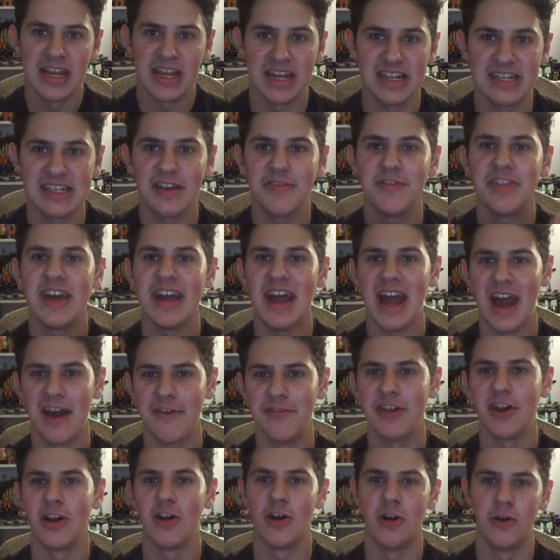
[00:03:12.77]
is if they
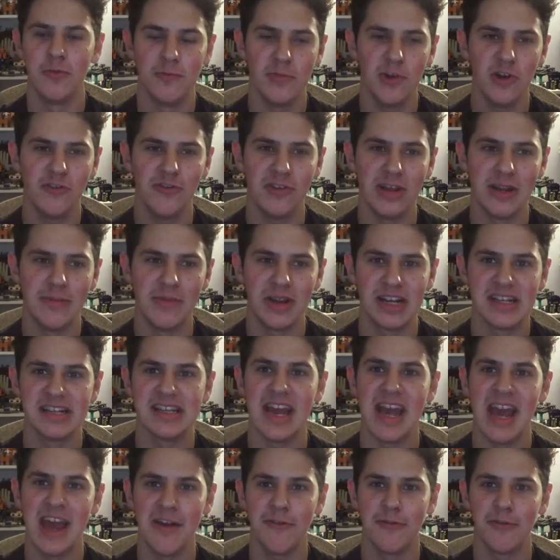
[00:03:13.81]
have their own movie, because
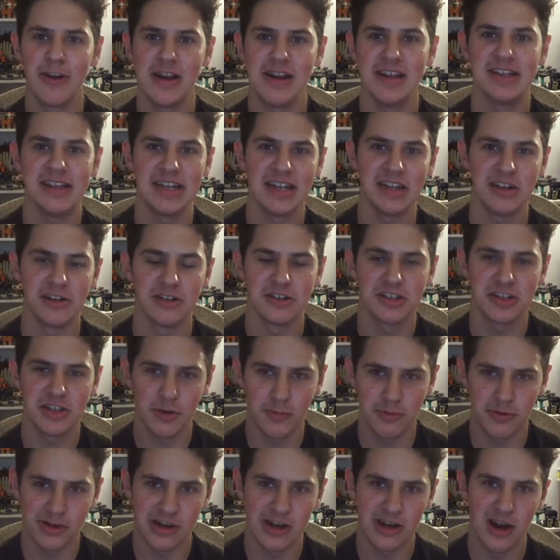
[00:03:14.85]
every single
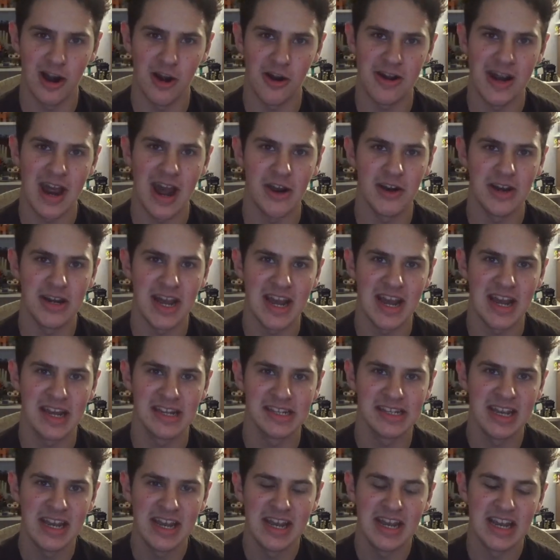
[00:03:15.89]
superhero
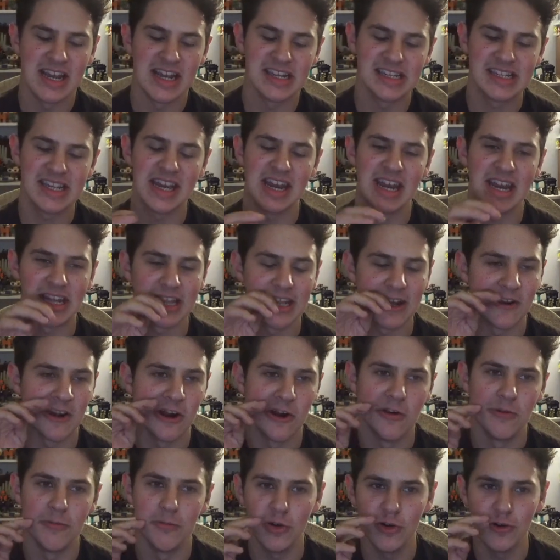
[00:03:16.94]
nowadays is getting their
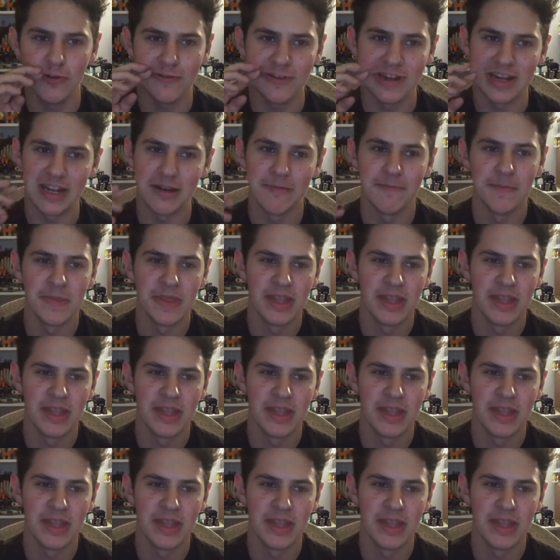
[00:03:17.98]
own movie.